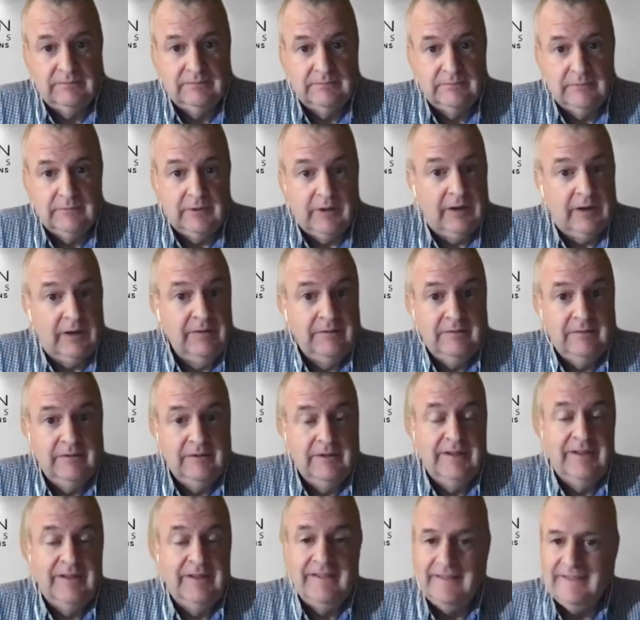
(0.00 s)
Okay,
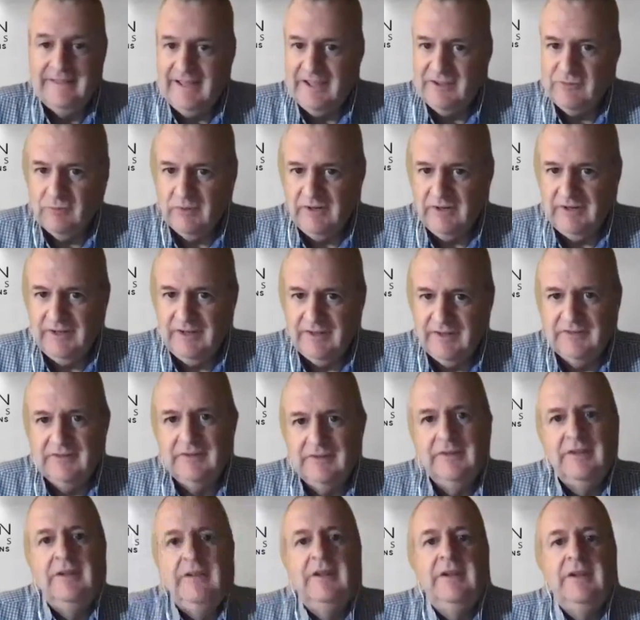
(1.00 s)
that's what it is.
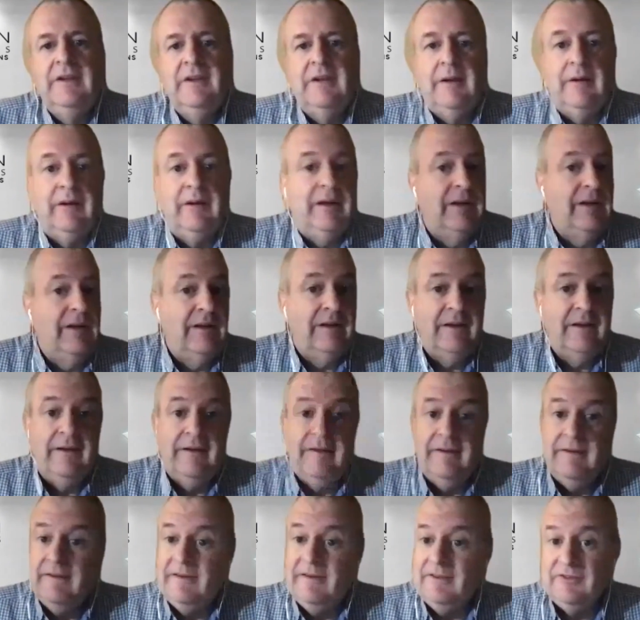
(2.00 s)
Uh,
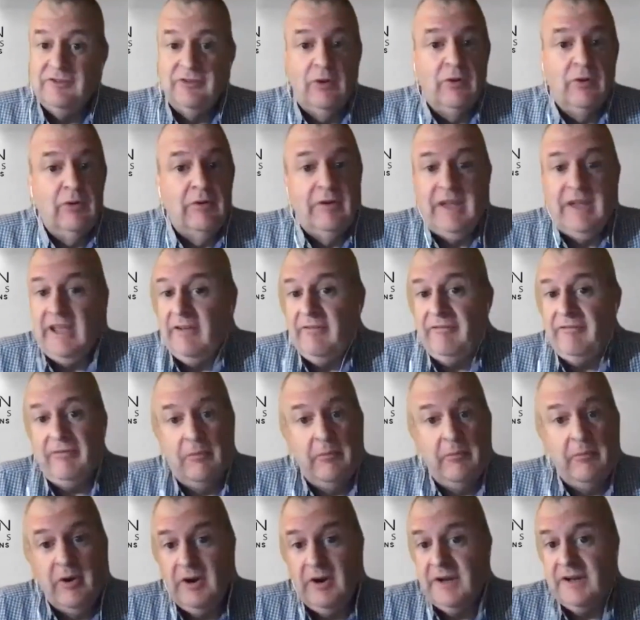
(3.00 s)
so if a
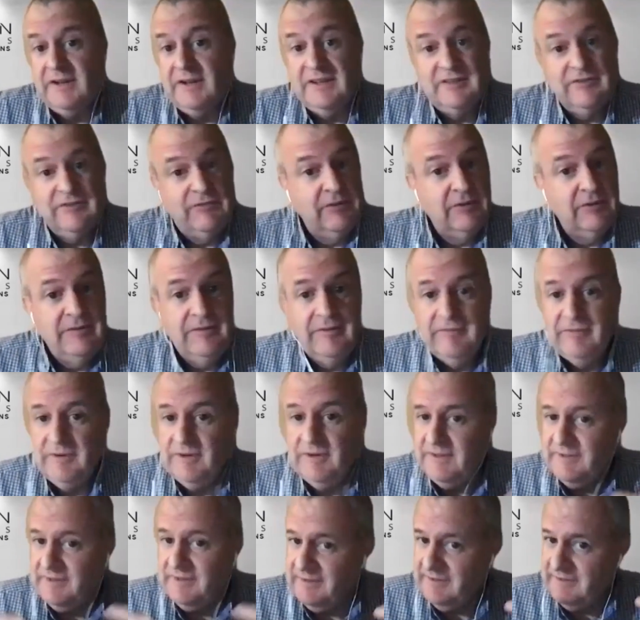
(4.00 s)
market is
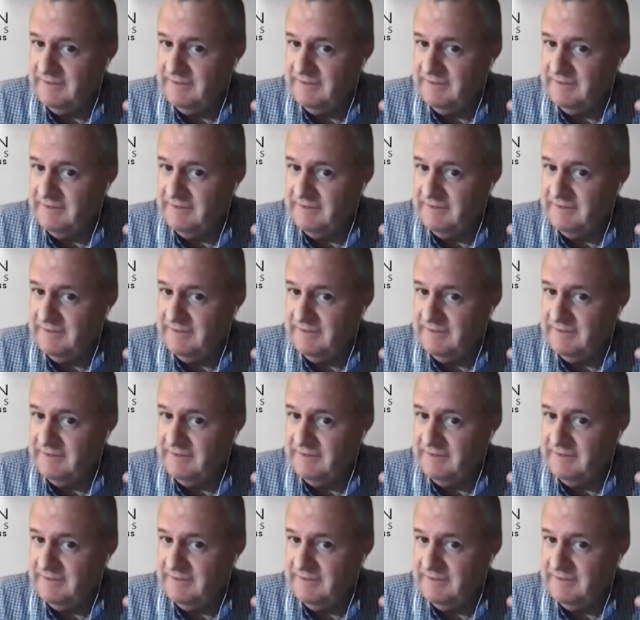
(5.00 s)
very,